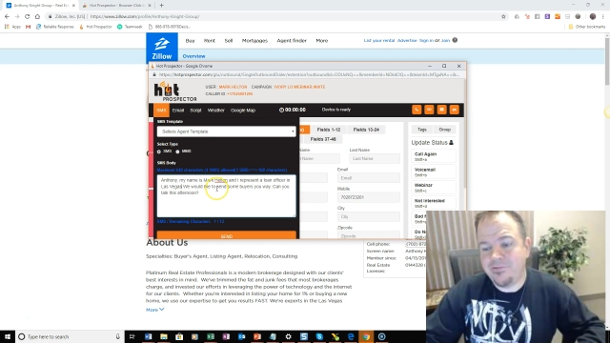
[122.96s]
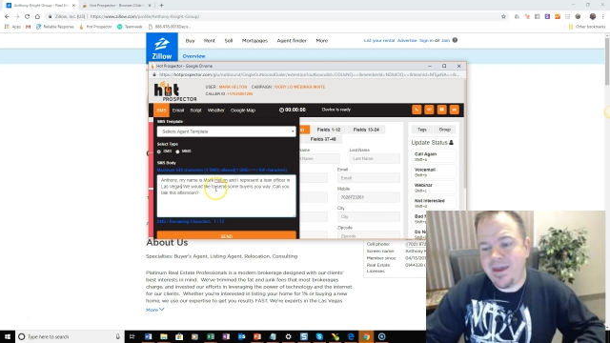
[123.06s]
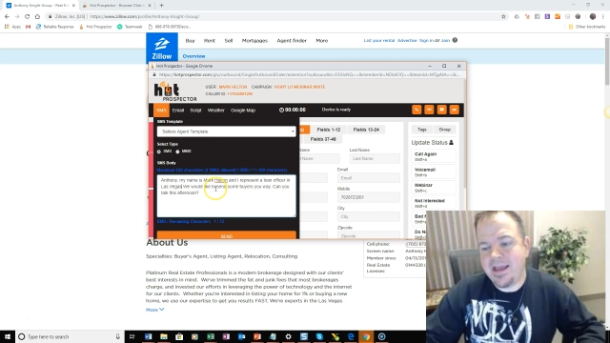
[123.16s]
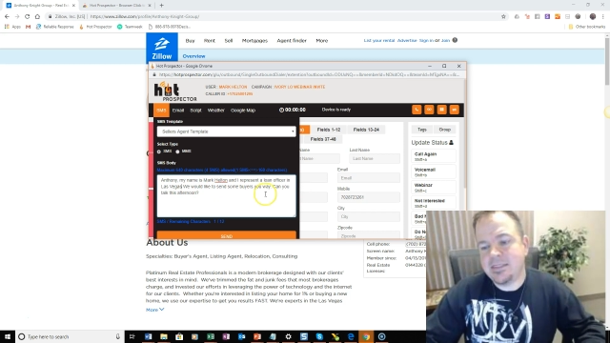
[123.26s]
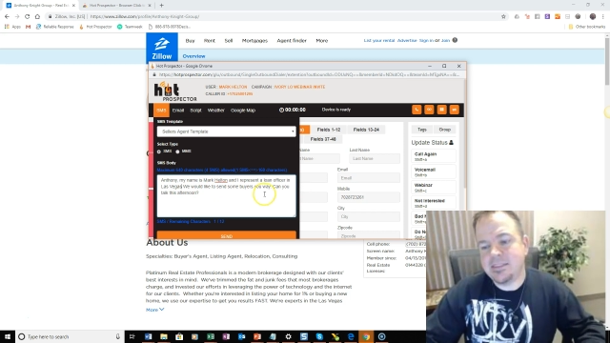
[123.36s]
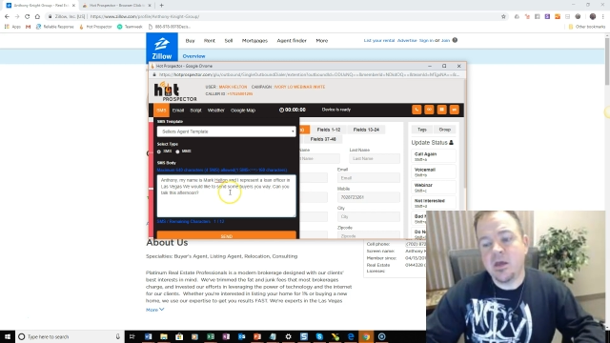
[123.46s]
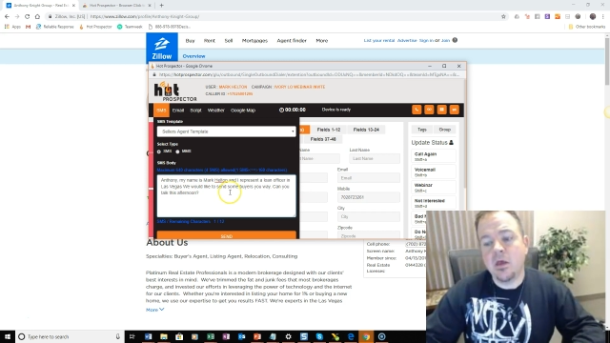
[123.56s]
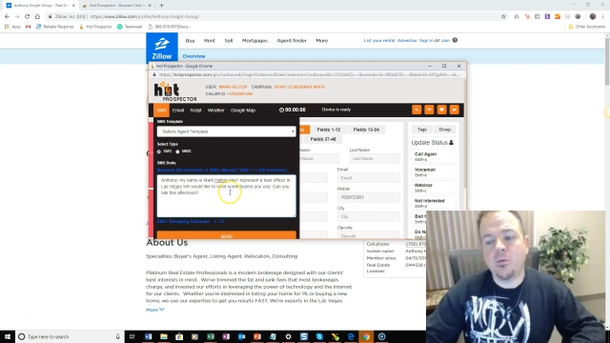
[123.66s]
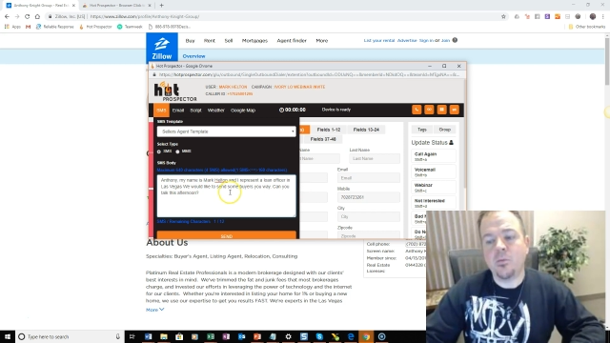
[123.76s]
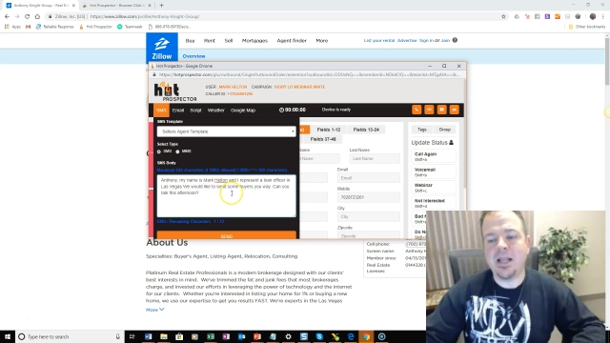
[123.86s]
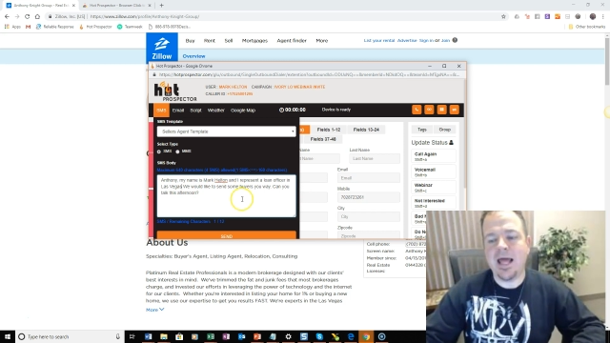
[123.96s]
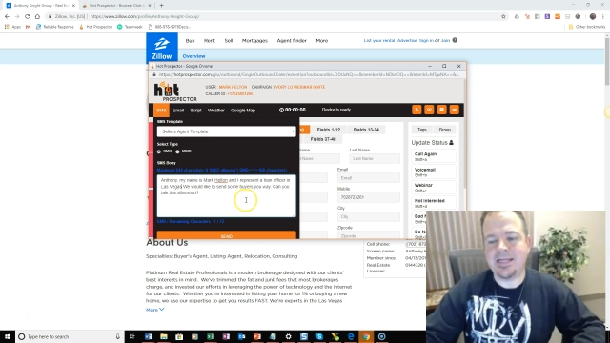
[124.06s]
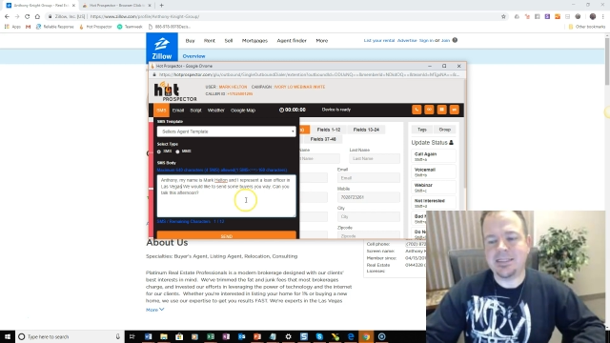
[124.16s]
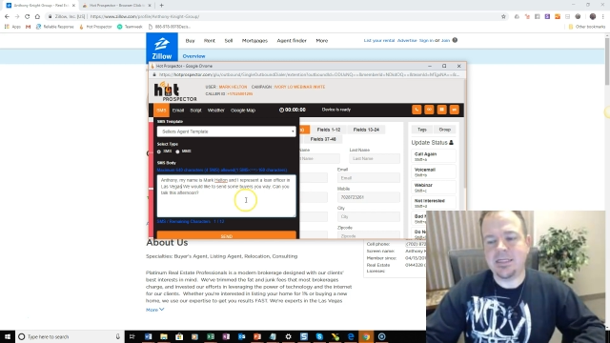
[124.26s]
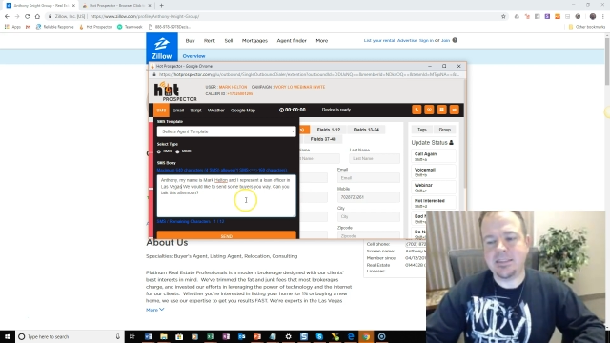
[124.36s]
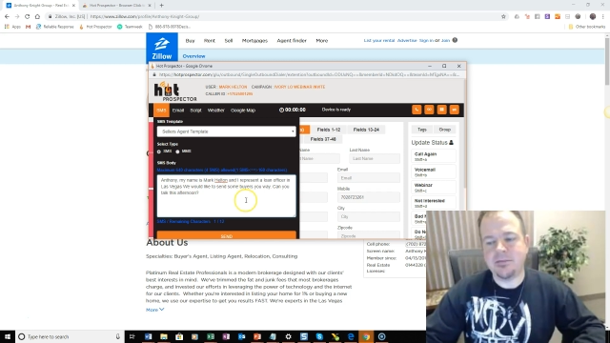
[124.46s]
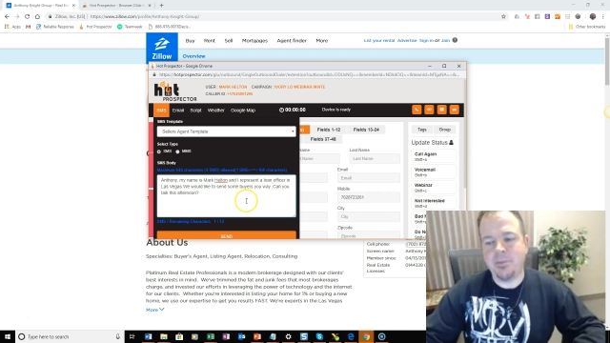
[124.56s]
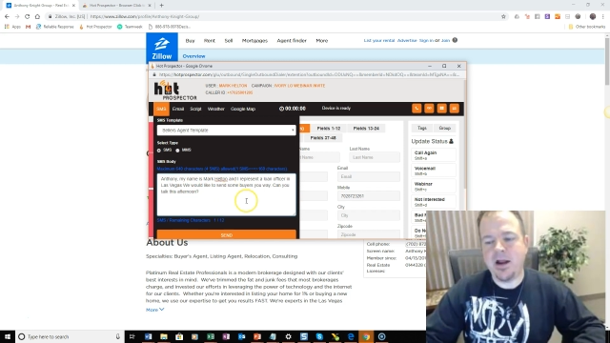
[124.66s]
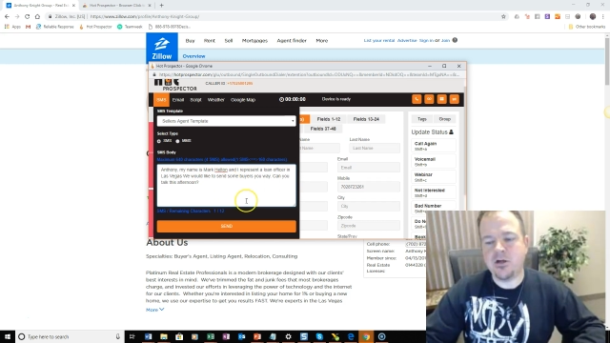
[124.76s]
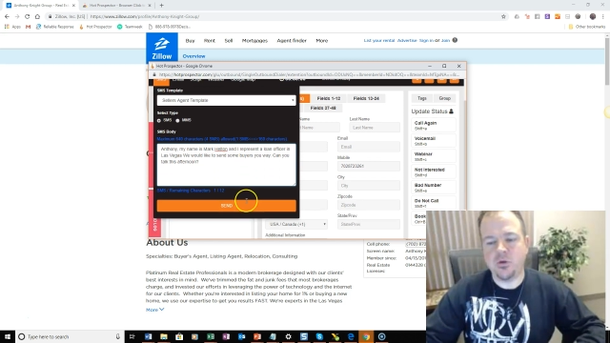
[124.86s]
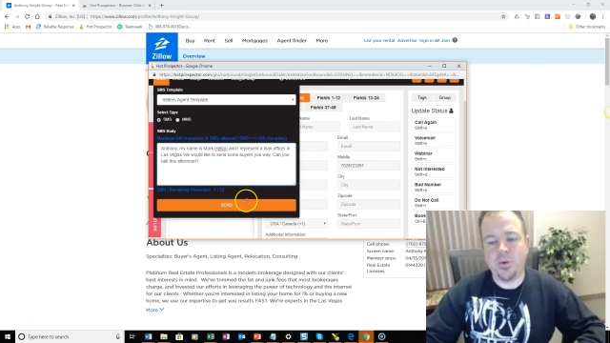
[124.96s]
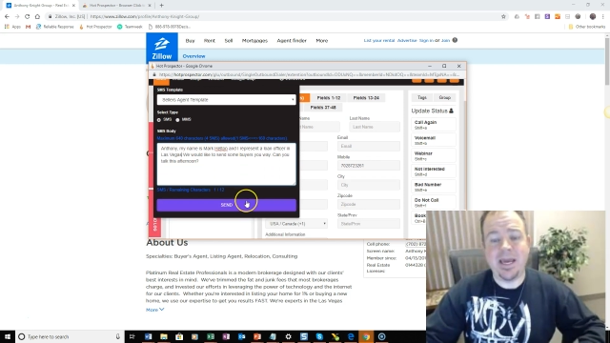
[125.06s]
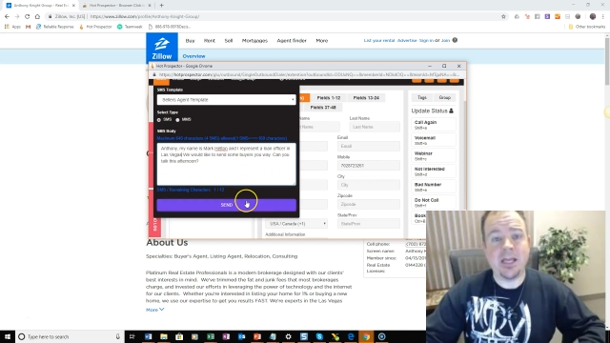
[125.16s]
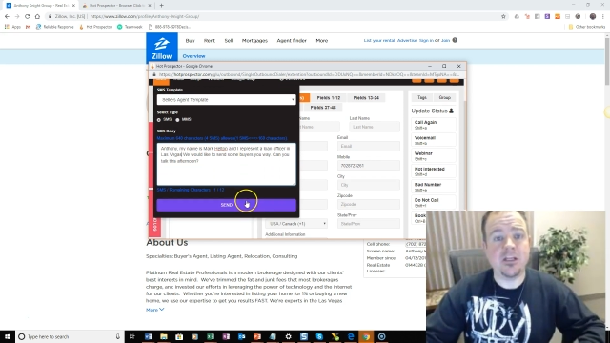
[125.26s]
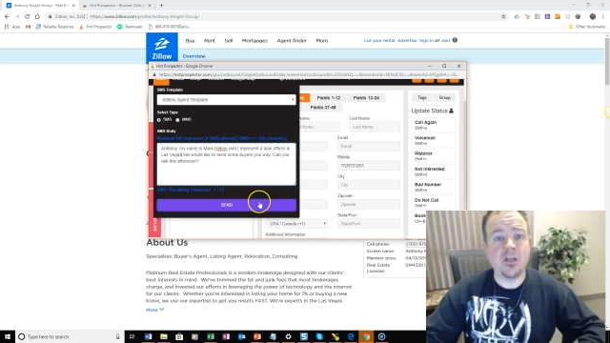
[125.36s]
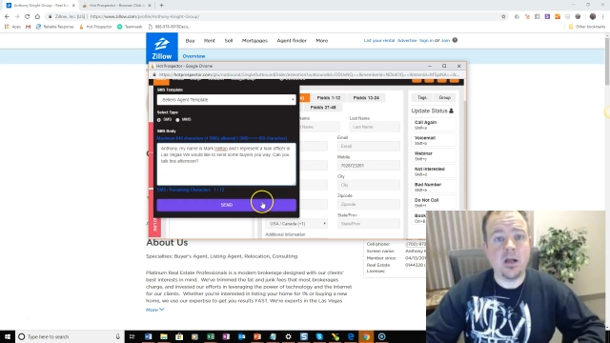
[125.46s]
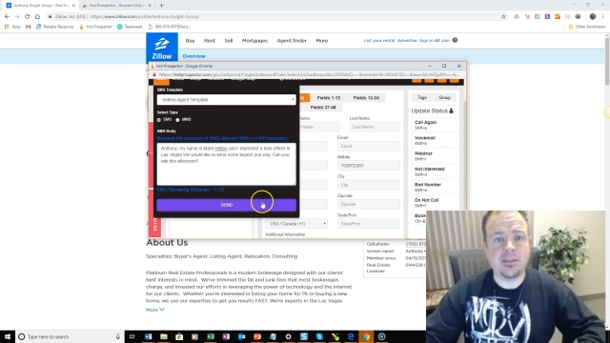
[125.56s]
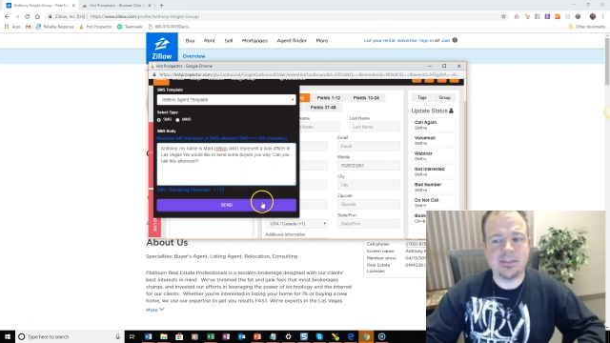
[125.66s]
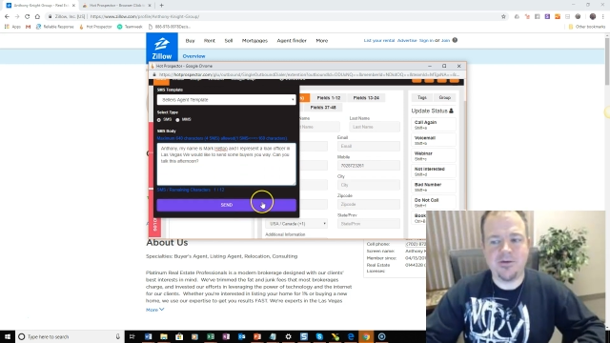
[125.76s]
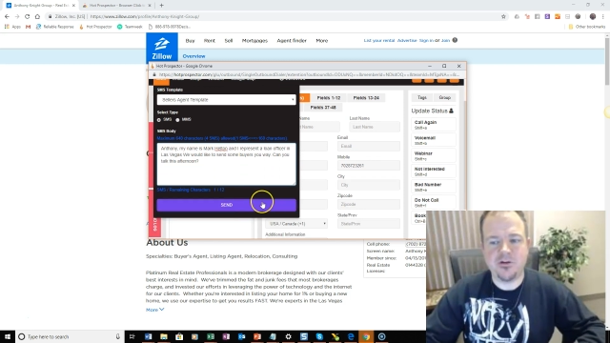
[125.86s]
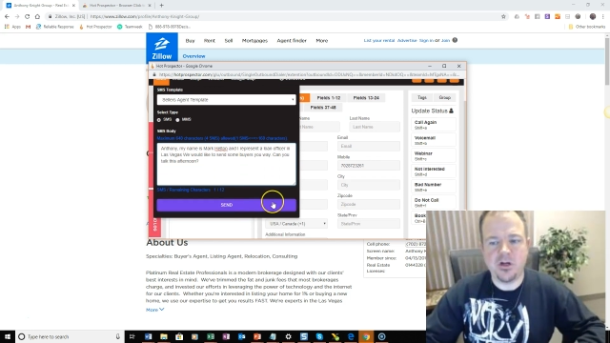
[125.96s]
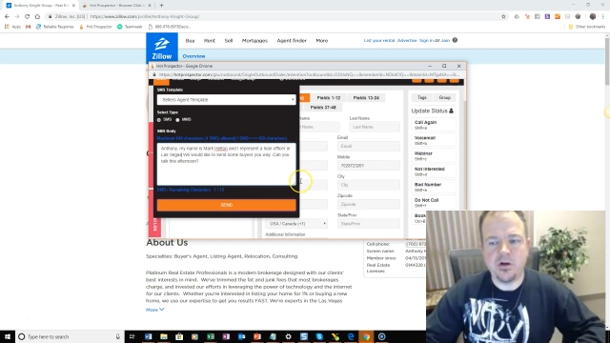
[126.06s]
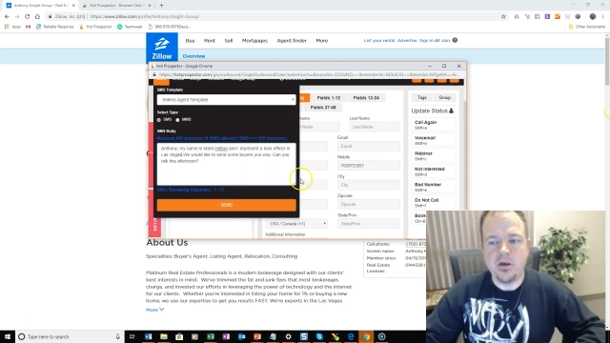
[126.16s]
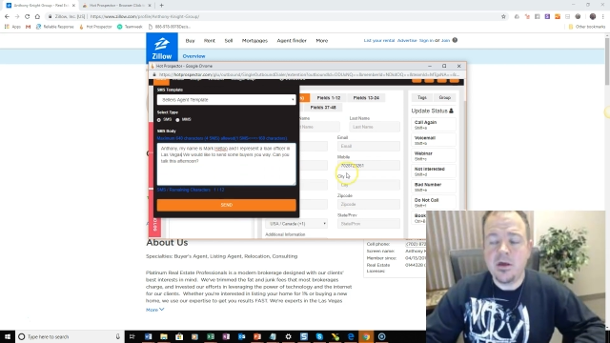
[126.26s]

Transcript: Vegas we'd like to send some buyers your way. Can you talk this afternoon?